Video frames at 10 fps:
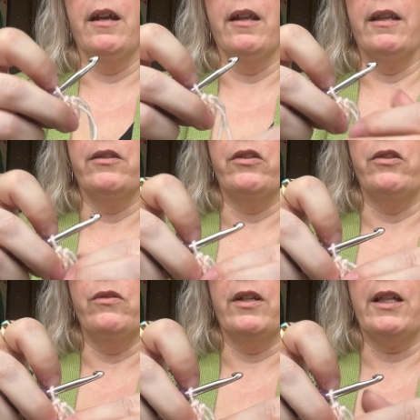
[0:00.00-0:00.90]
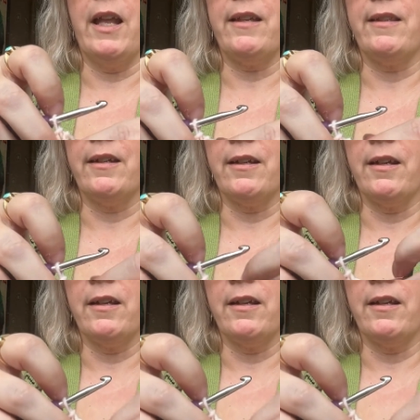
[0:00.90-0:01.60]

And then to do the classic